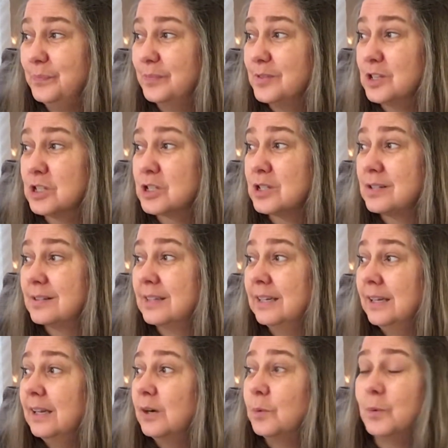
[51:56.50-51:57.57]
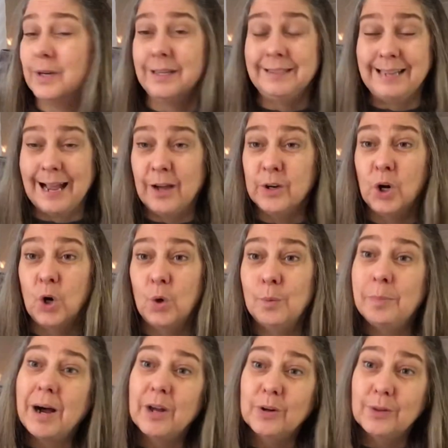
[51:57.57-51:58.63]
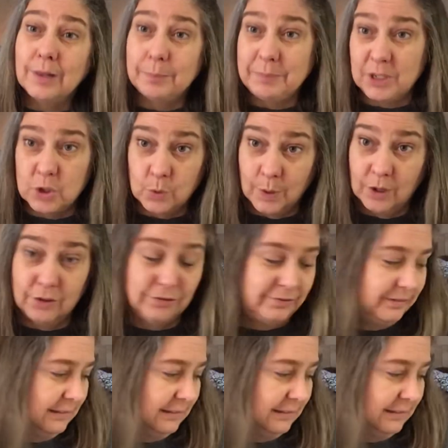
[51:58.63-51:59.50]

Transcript: just want to down a whole bottle of B12.